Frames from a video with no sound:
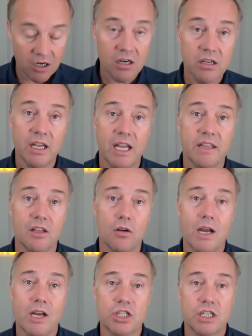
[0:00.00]
here at
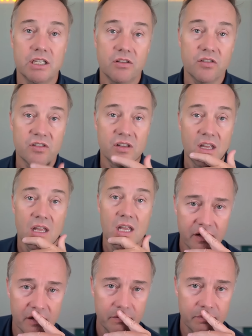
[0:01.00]
the questions
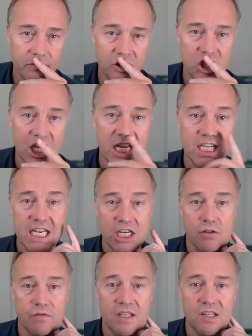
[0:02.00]
from
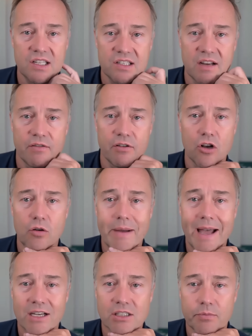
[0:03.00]
JD. Do VCs ever
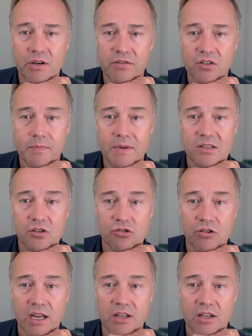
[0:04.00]
go back to previous business